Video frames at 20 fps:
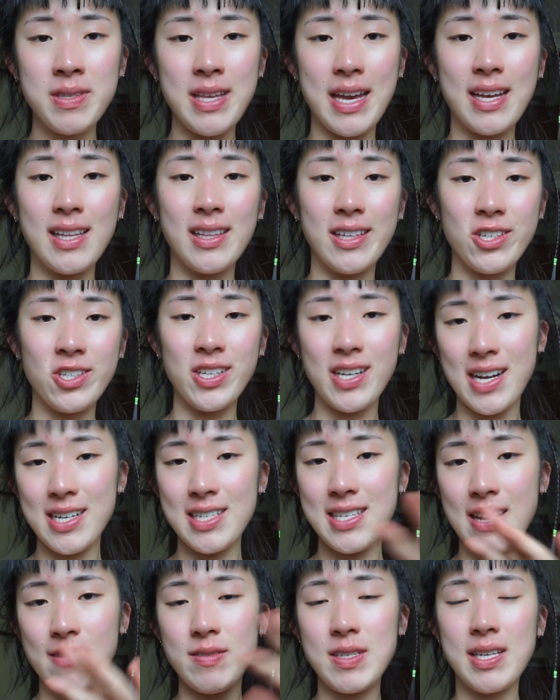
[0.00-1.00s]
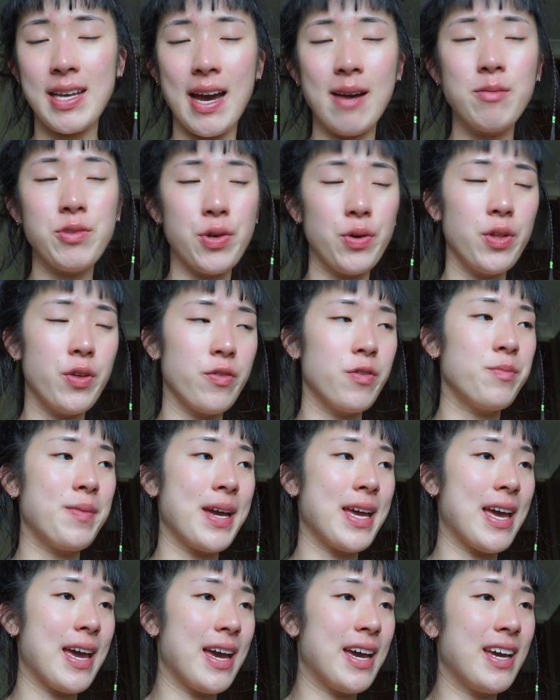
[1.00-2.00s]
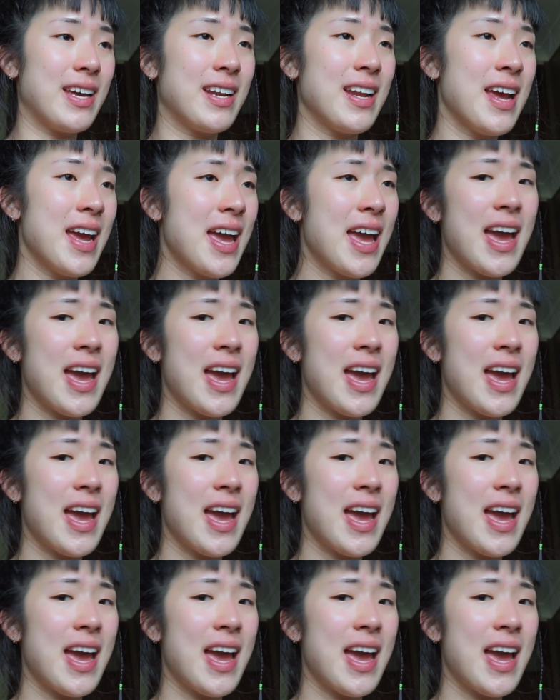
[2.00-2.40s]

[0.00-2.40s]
Like literally I just have scabs all over my head,